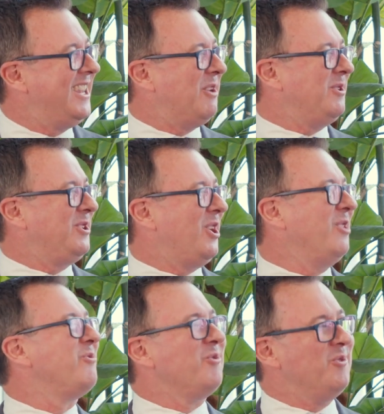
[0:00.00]
that would
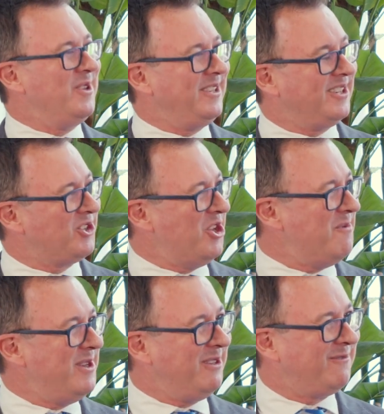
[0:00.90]
go through and
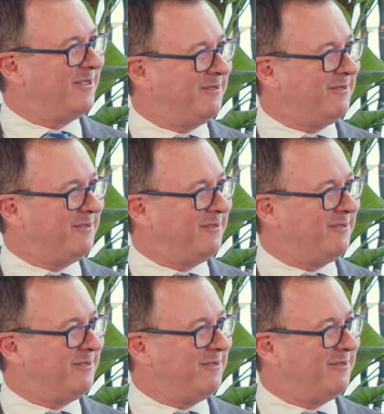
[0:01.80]
determine if